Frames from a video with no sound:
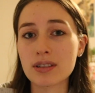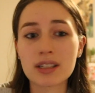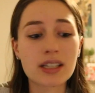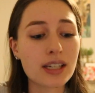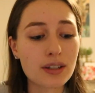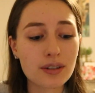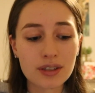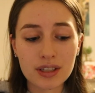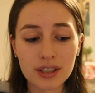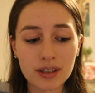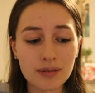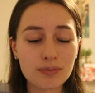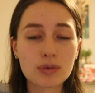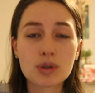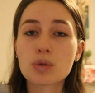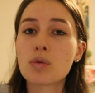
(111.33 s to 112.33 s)
Here's to
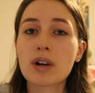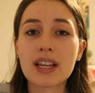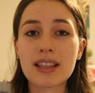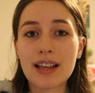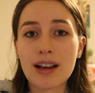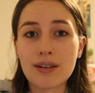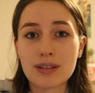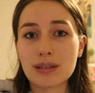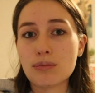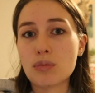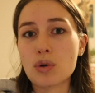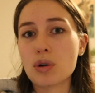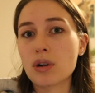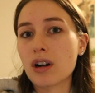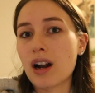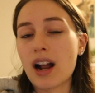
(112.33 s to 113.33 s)
20,000 more.